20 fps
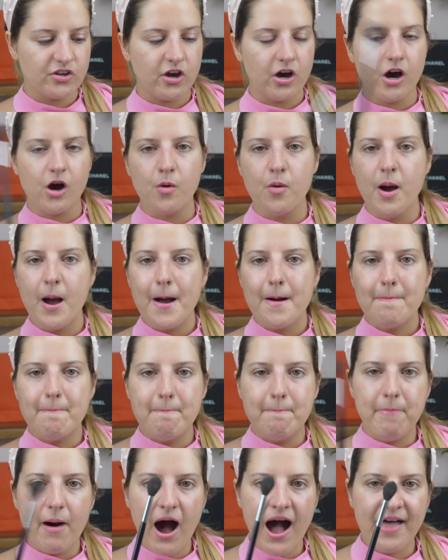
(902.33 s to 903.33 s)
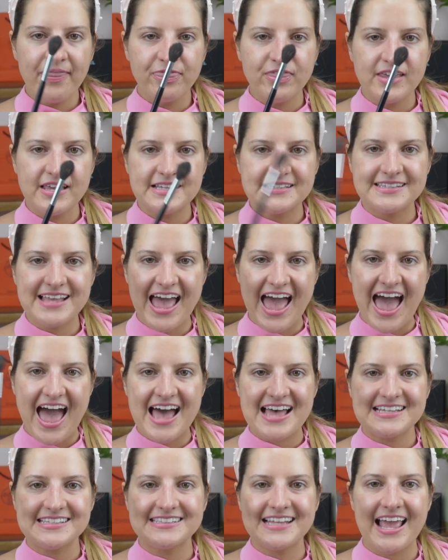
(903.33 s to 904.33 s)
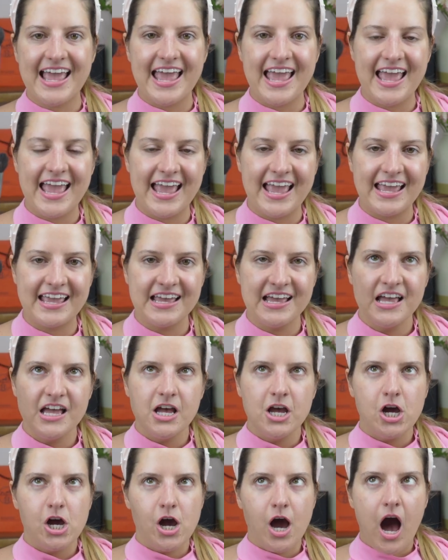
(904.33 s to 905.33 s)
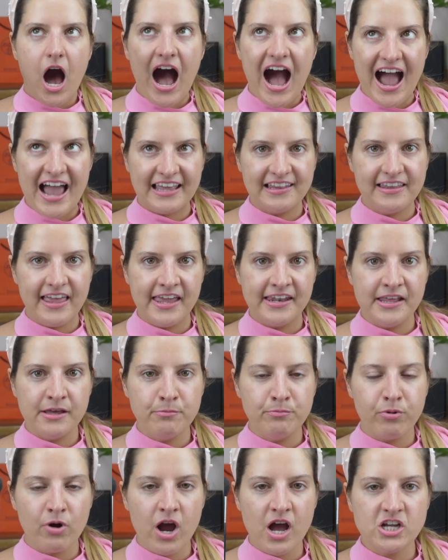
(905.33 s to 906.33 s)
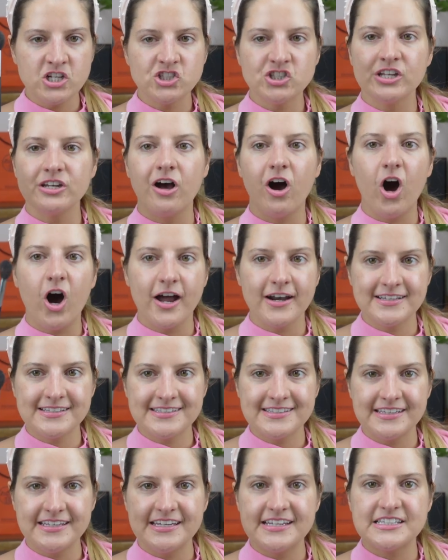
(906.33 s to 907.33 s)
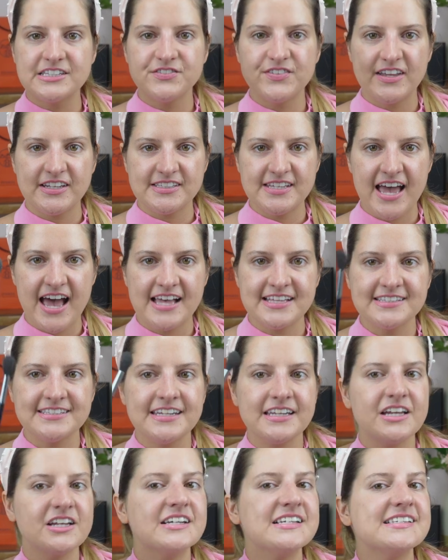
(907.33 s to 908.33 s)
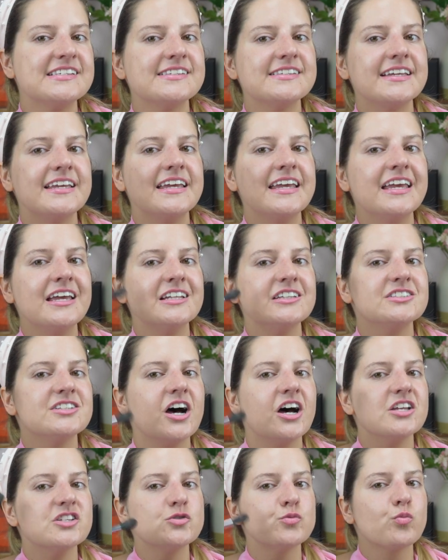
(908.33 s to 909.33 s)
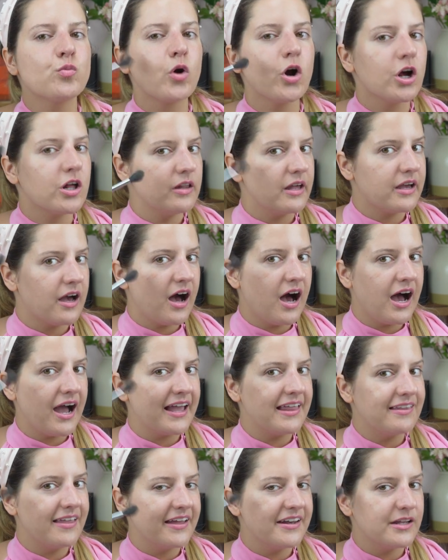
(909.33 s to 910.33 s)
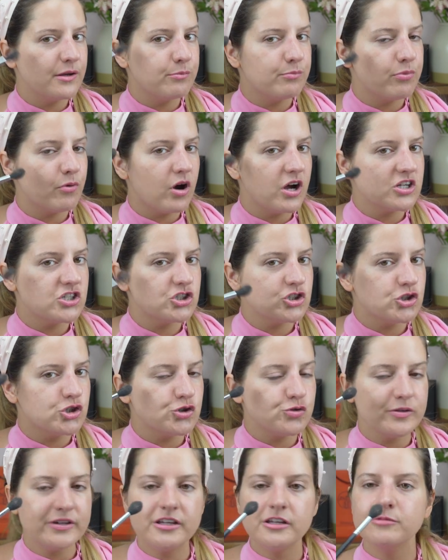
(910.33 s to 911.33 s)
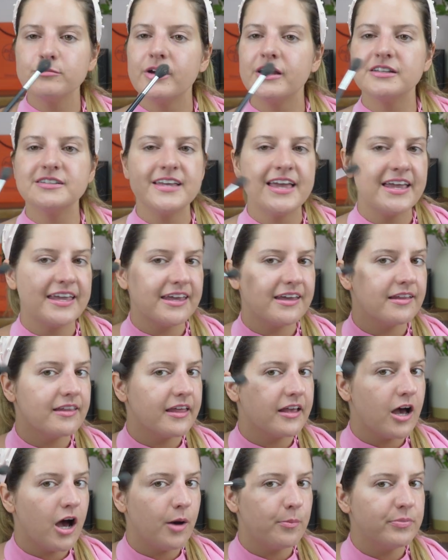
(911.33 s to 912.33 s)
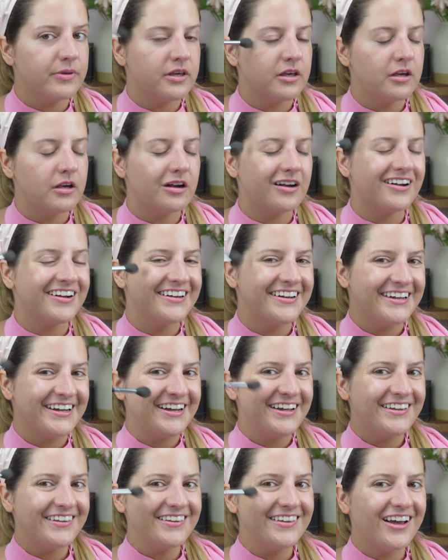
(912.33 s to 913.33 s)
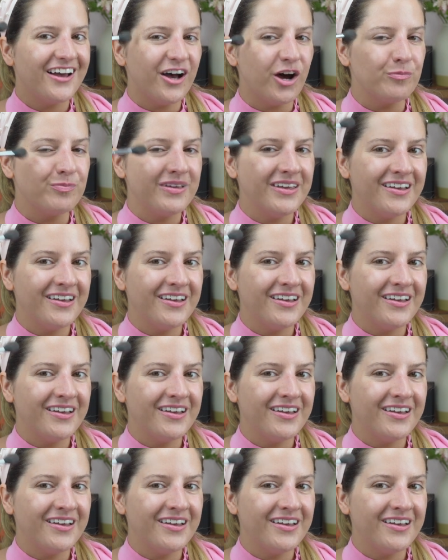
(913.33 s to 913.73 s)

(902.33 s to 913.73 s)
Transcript: ago, bought this as a highlighting brush, and honestly it's fantastic because it does work like a highlighting brush dream. I take it like up here, I